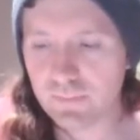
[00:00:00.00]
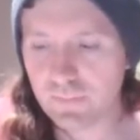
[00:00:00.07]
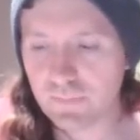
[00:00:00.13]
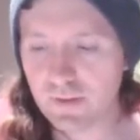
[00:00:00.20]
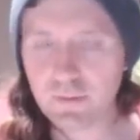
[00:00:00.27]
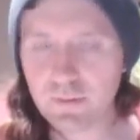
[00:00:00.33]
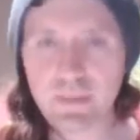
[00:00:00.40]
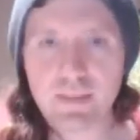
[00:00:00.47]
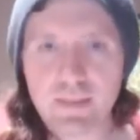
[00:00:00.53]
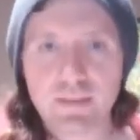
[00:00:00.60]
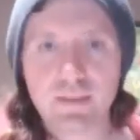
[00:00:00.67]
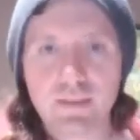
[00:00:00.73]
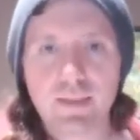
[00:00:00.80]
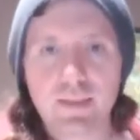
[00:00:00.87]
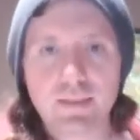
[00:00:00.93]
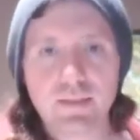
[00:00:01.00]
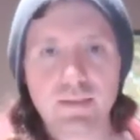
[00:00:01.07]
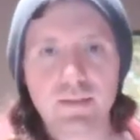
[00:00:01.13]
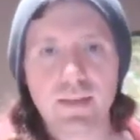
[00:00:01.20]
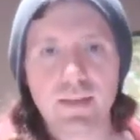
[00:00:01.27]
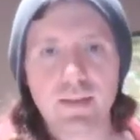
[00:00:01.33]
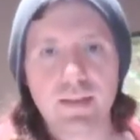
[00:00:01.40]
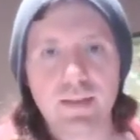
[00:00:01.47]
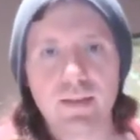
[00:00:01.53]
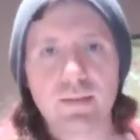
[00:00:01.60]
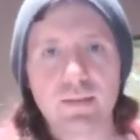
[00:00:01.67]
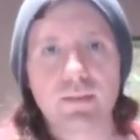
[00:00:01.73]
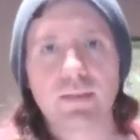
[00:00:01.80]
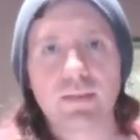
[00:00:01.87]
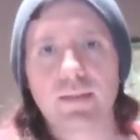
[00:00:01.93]
Go back to the Easter egg
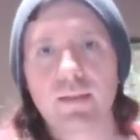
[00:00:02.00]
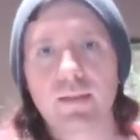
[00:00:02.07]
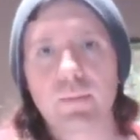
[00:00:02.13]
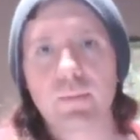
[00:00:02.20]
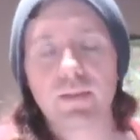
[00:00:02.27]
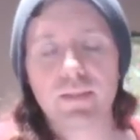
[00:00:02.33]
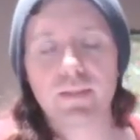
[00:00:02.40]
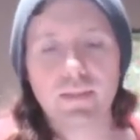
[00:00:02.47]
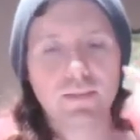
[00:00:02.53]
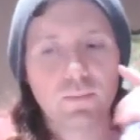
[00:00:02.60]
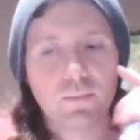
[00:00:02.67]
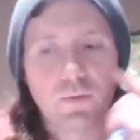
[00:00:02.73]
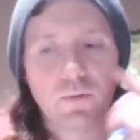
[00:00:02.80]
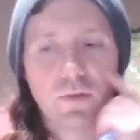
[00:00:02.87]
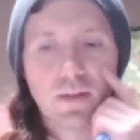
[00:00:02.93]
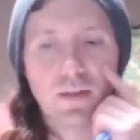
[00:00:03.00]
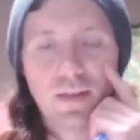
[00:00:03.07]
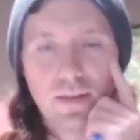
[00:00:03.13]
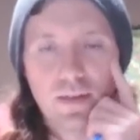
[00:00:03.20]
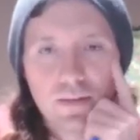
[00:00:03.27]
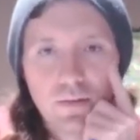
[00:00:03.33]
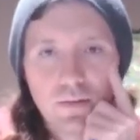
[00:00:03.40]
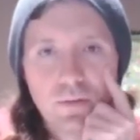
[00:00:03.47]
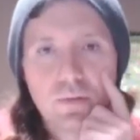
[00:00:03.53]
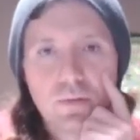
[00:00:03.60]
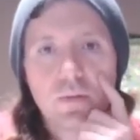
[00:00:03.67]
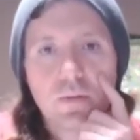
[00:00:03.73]
analogy. Think about that some more, and you'll